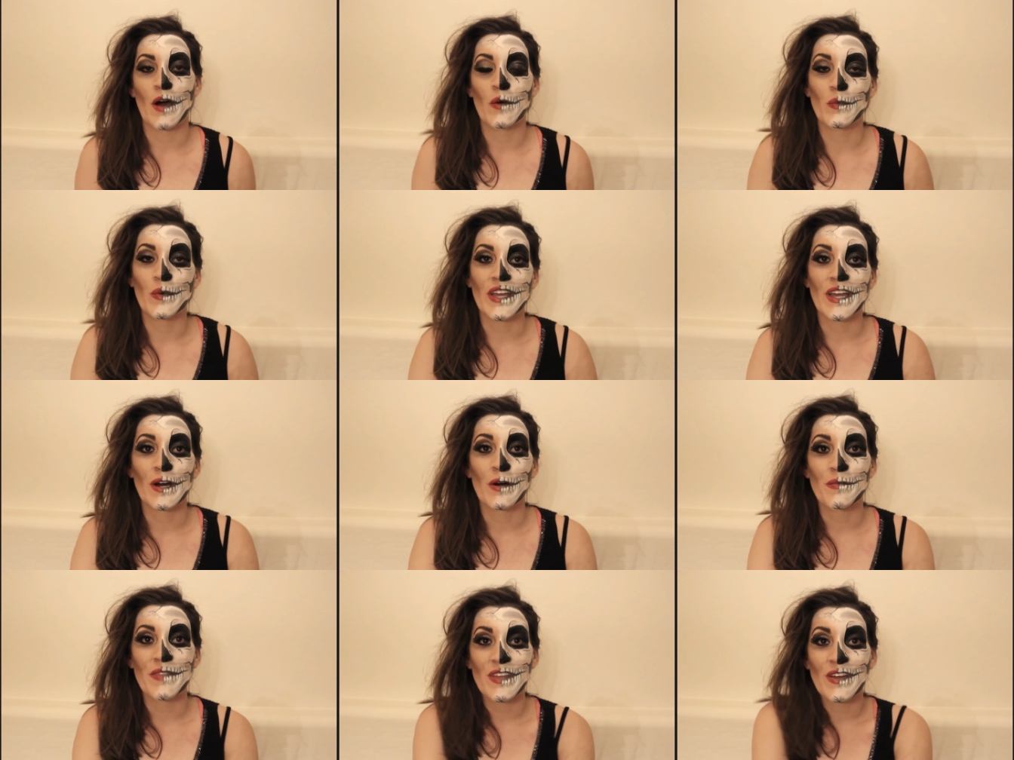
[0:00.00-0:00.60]
We
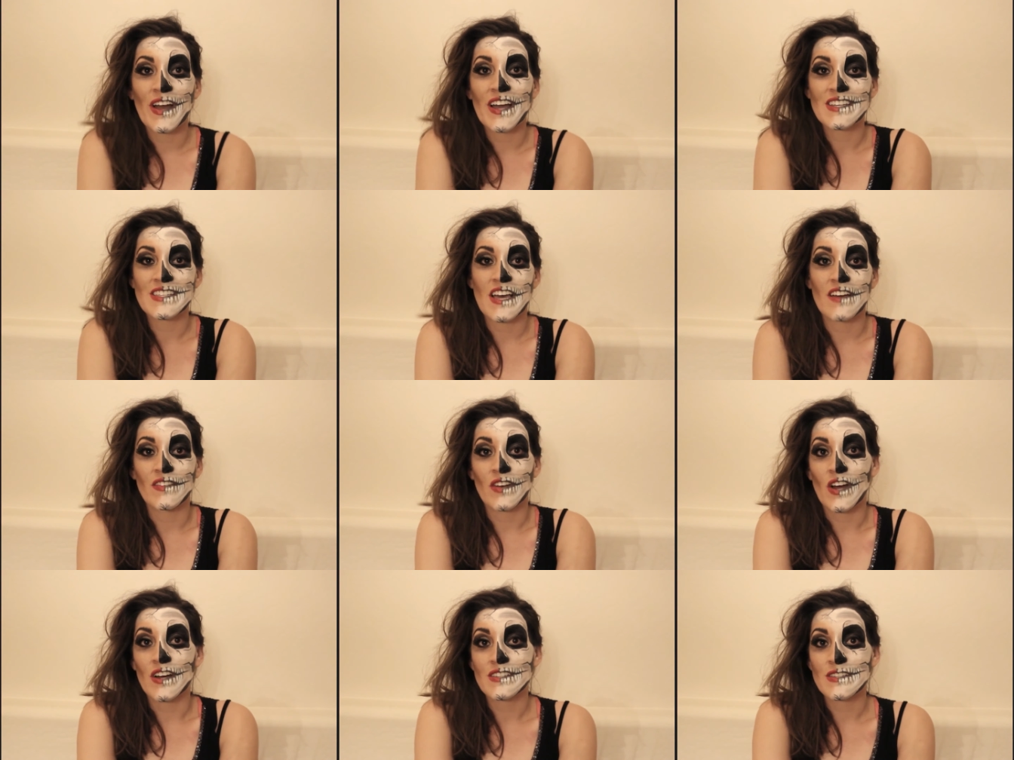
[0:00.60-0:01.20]
hope that you guys have
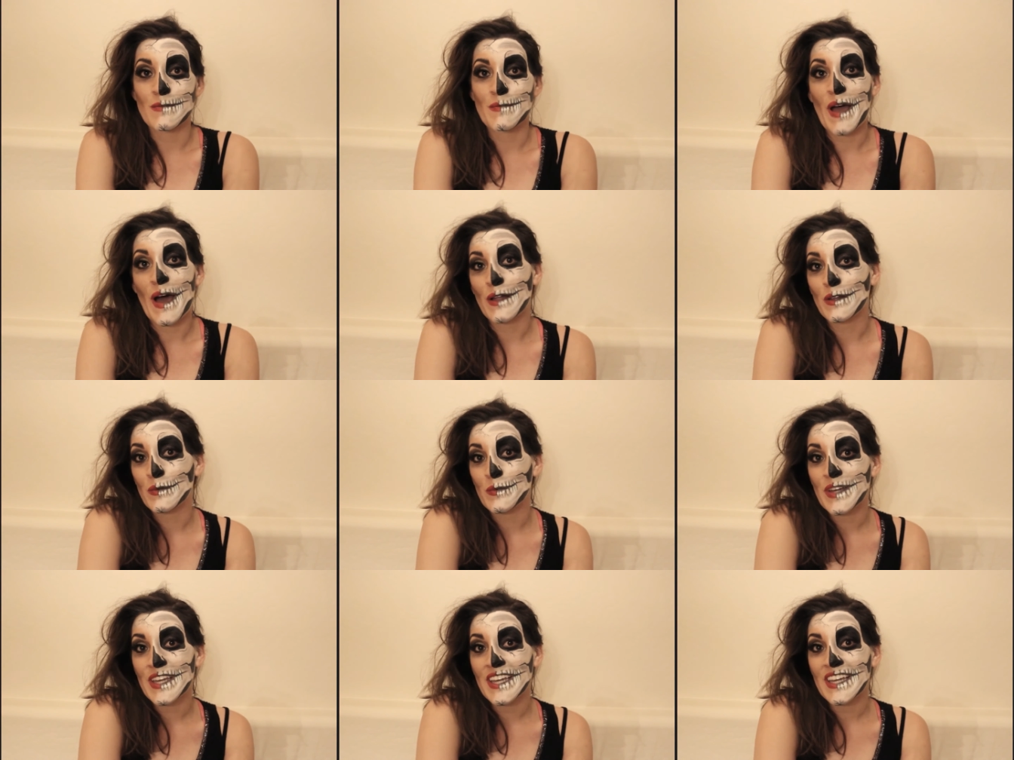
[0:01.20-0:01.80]
an awesome
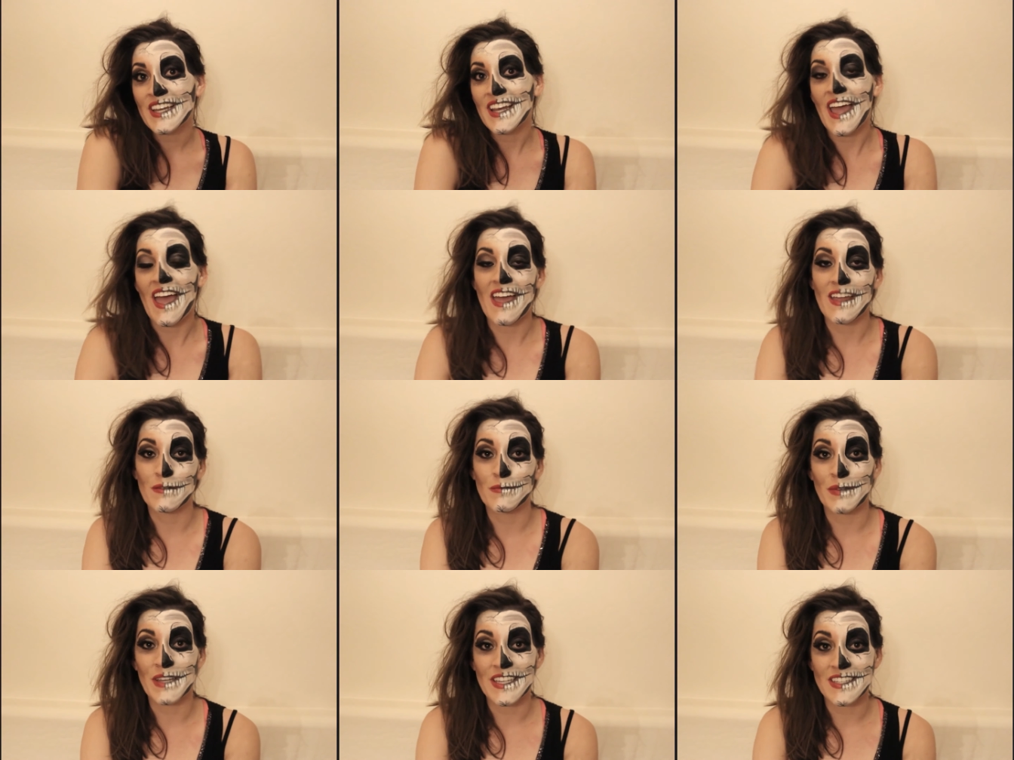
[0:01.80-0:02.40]
Halloween
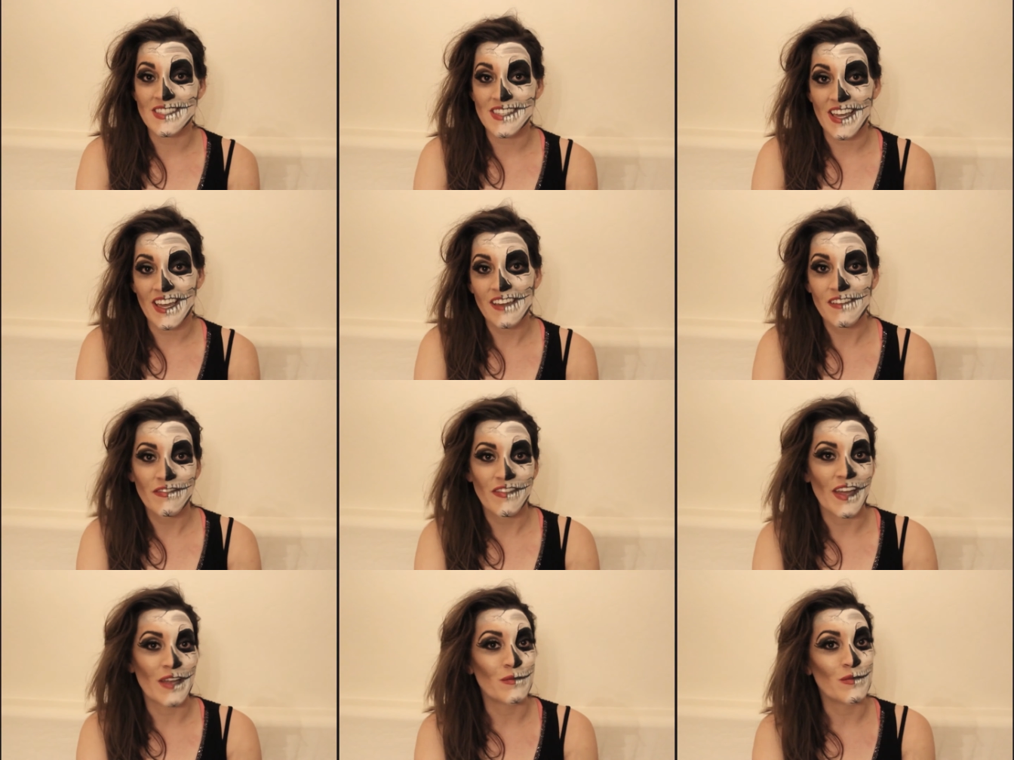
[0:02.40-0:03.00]
and be safe,
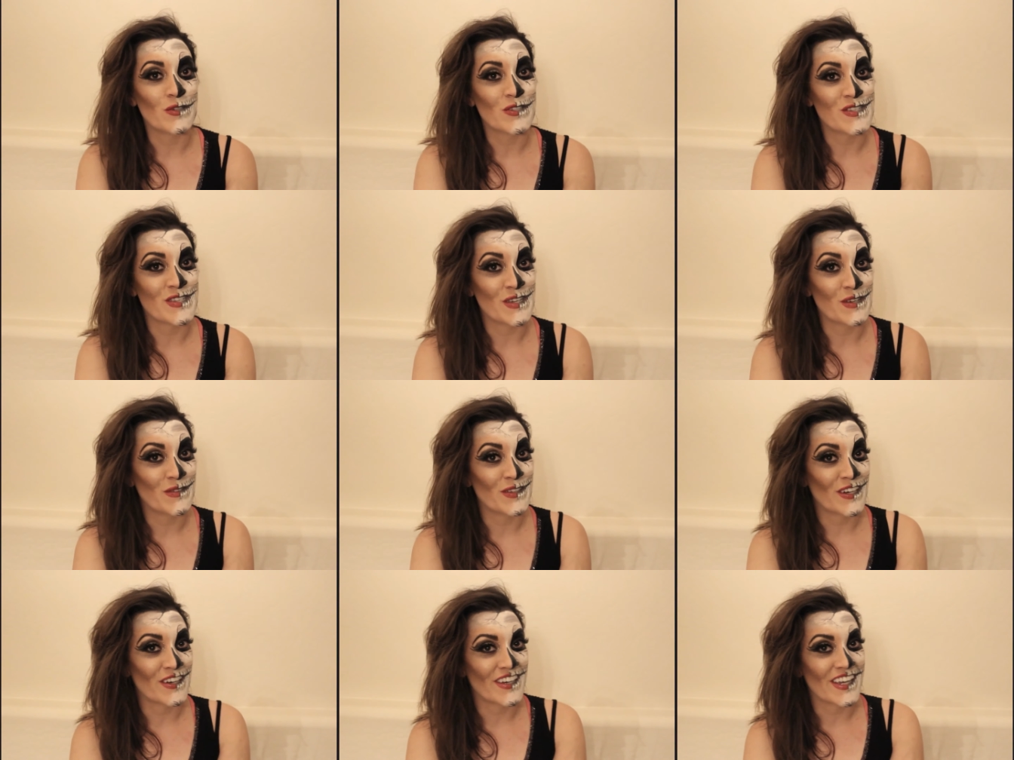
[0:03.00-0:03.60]
and we'll see
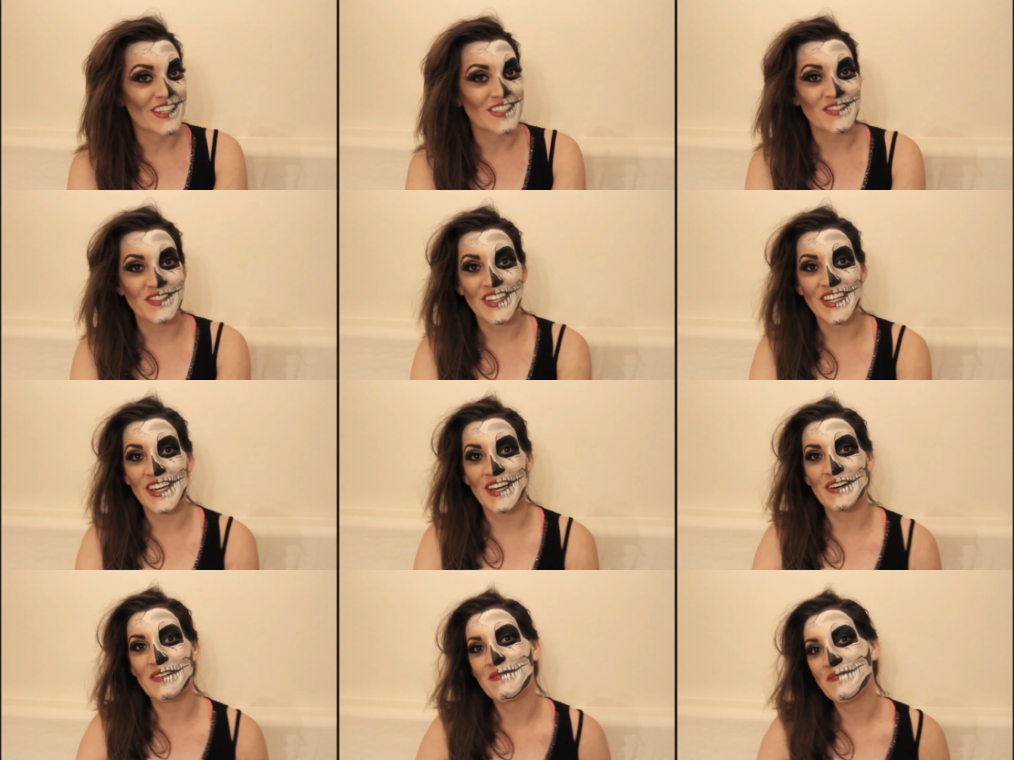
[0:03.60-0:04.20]
you in our next
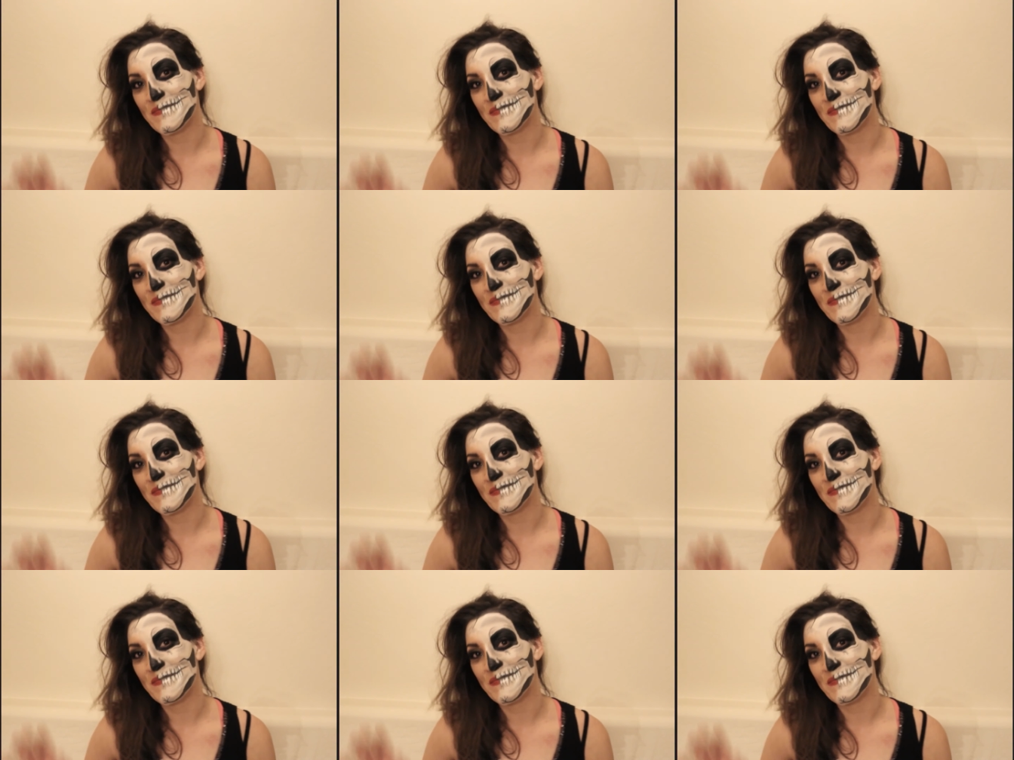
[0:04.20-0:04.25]
video.